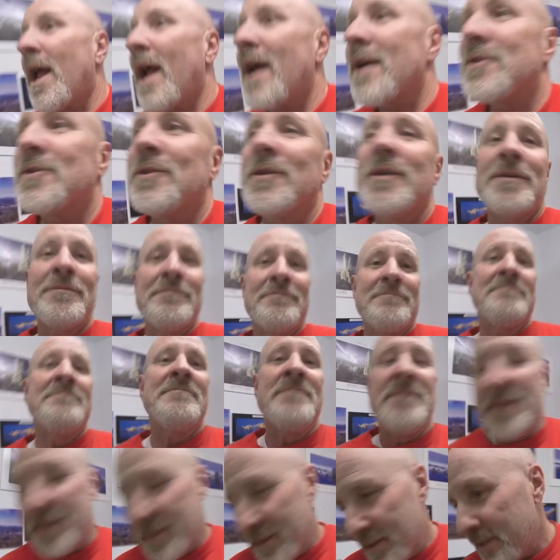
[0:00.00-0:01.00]
actually.
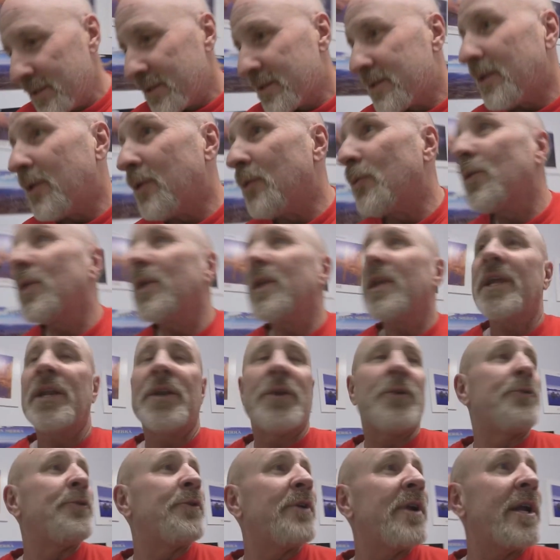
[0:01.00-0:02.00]
So we're going to
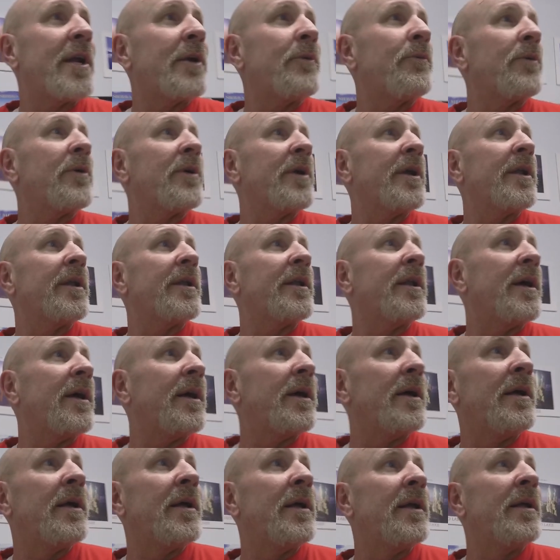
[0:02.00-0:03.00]
get a drink. We're in
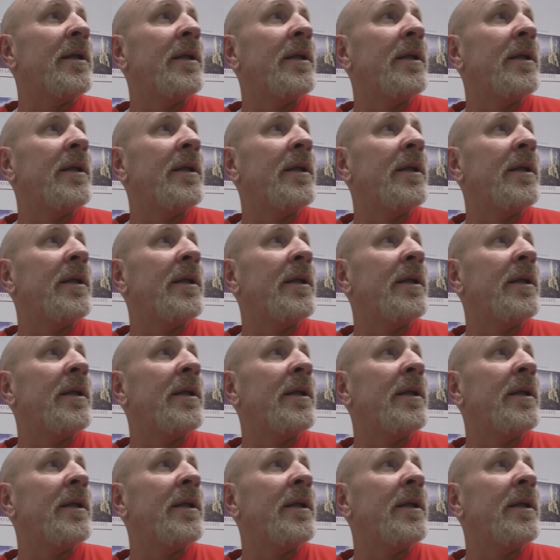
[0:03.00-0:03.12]
uh,